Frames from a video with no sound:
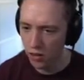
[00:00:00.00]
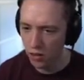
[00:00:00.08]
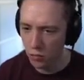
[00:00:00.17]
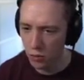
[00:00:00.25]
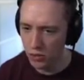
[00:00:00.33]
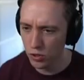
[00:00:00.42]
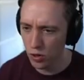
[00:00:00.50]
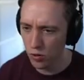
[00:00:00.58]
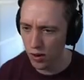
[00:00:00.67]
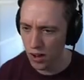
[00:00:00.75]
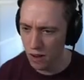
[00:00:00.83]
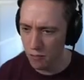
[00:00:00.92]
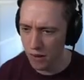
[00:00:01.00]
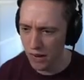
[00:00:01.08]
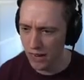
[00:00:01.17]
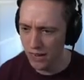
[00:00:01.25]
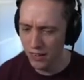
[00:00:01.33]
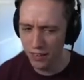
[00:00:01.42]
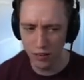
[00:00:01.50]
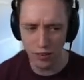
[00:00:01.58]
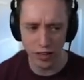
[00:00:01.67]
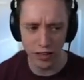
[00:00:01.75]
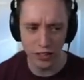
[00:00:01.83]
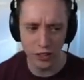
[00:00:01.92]
What's going on, man?
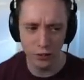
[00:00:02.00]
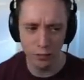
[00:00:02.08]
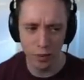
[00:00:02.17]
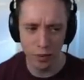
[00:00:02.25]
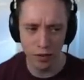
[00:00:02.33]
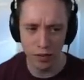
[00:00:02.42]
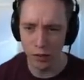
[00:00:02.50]
Okay, I should probably go